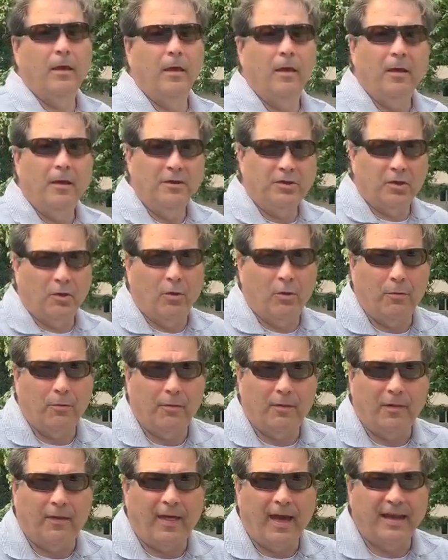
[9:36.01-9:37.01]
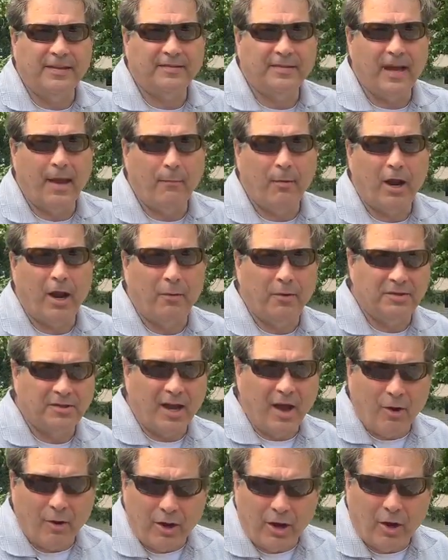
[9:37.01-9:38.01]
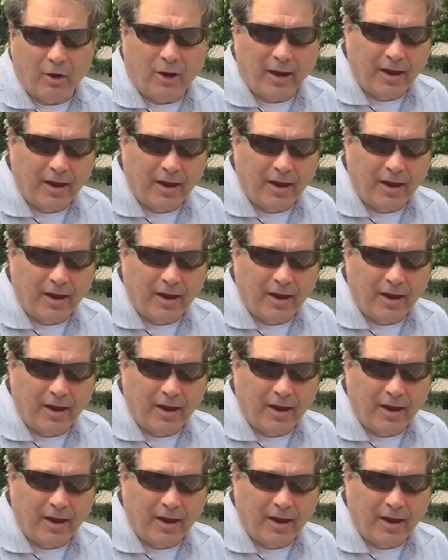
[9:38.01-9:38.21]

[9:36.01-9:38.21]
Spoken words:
So the last time when I was out here, I